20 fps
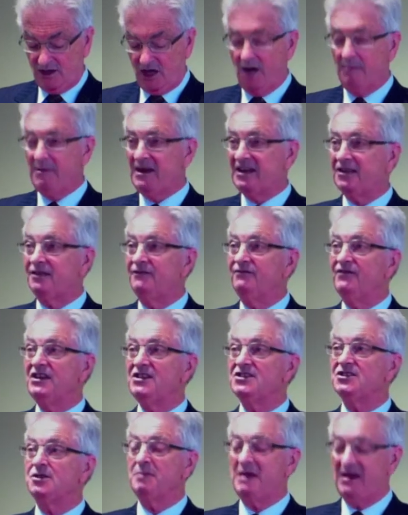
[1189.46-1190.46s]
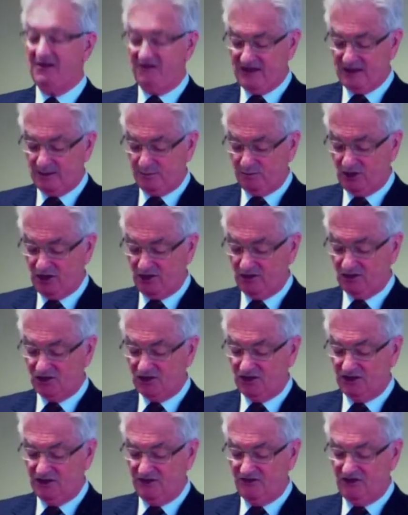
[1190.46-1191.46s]
I'm unconvinced about that
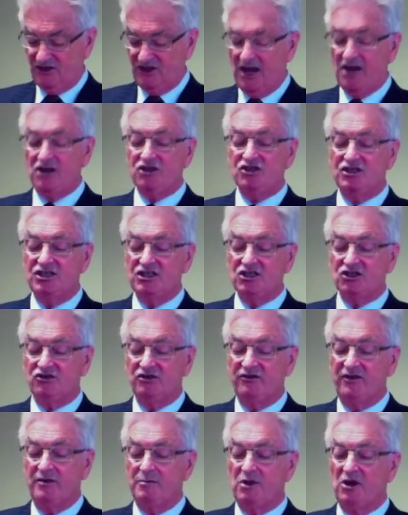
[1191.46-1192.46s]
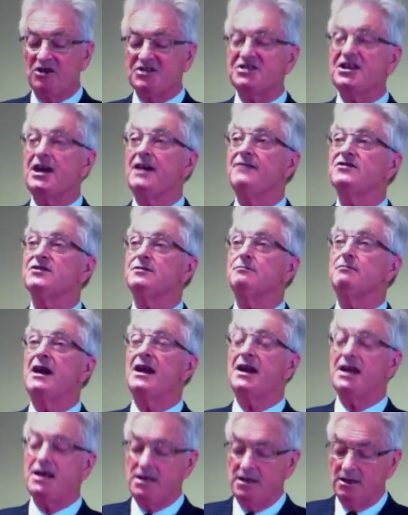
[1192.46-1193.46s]
approach. The notion is driven by save some
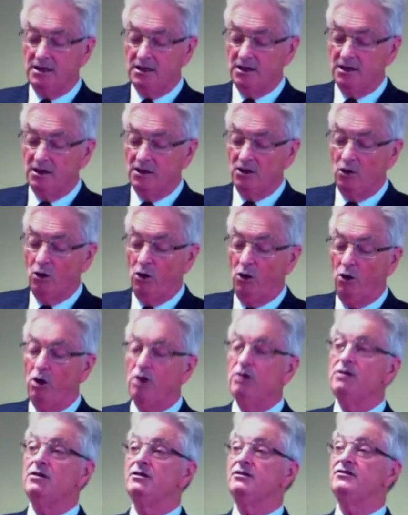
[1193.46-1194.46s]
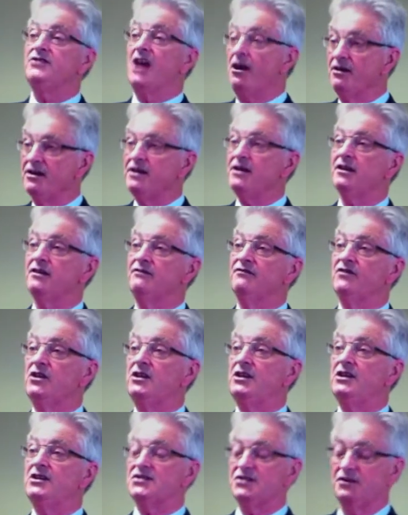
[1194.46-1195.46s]
money or don't
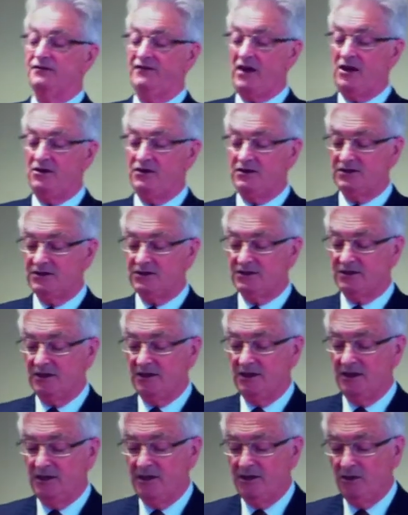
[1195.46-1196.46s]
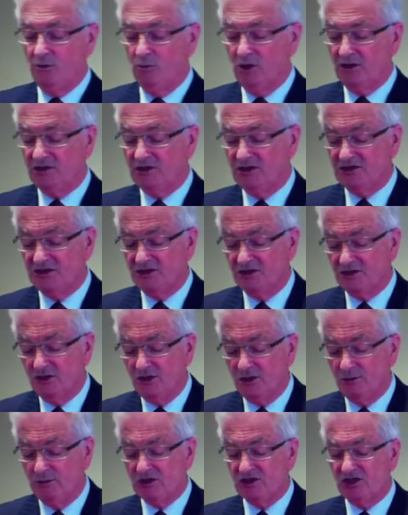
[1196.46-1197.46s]
inconvenience the voters. What does it
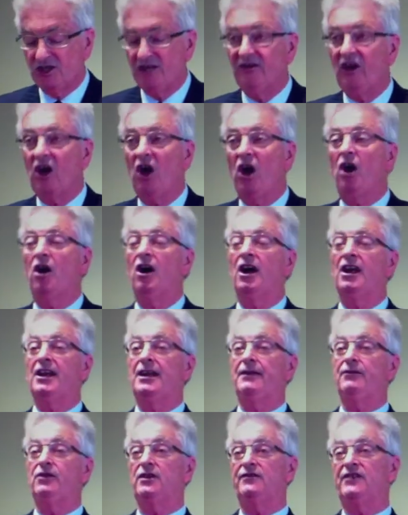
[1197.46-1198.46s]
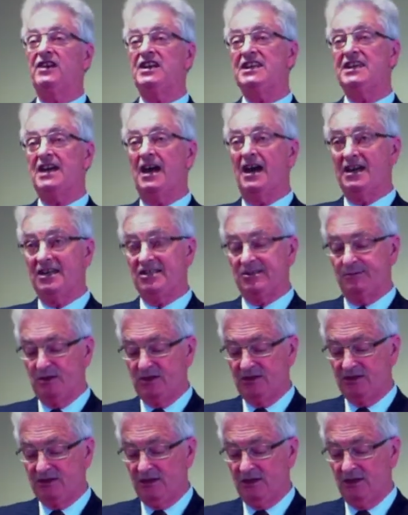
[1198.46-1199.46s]
do to achieve a higher level of
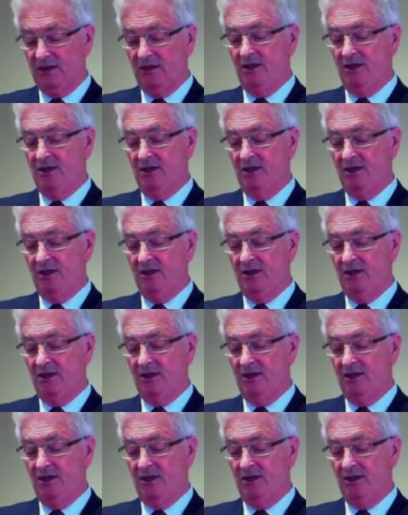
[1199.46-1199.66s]
engagement